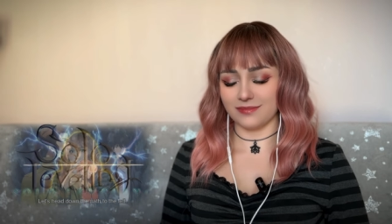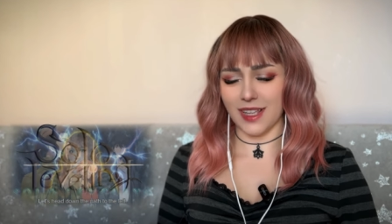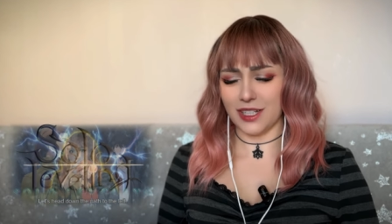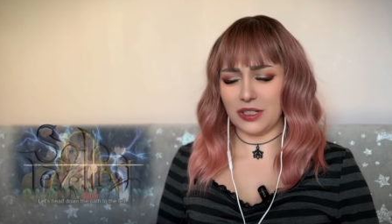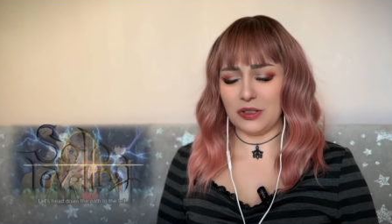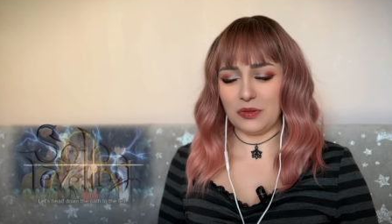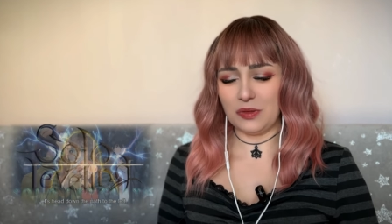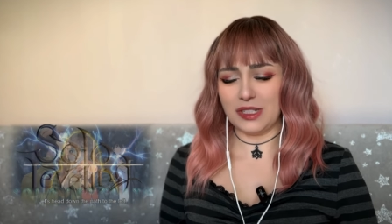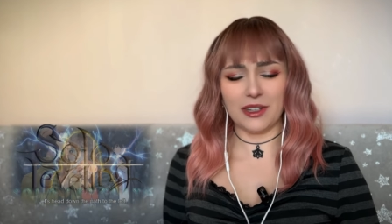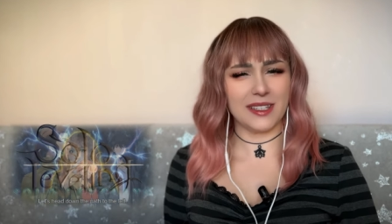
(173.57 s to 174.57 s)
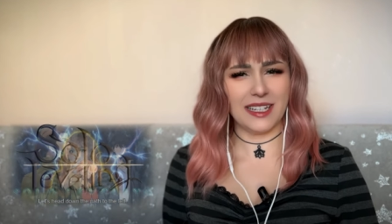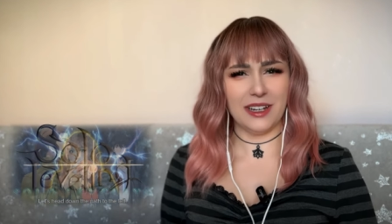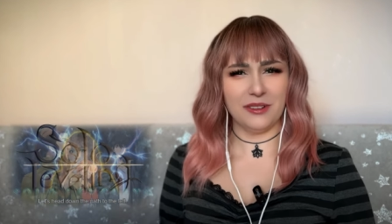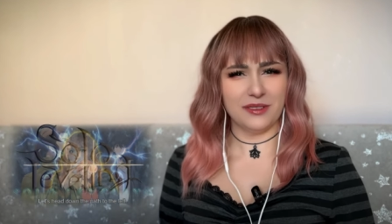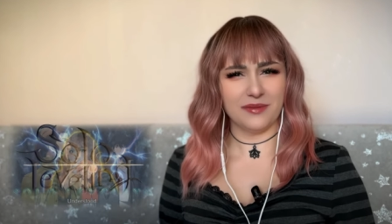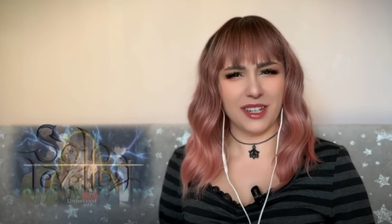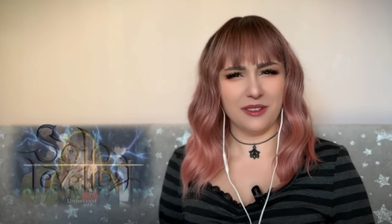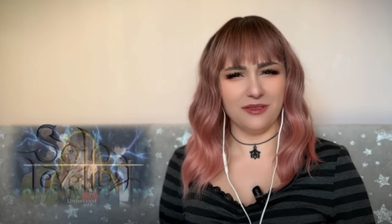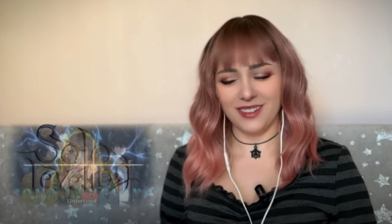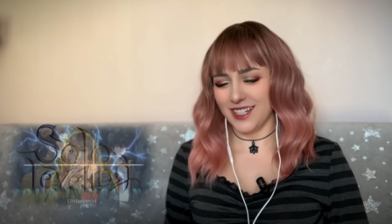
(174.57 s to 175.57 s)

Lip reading: I don't know. Does he know, though?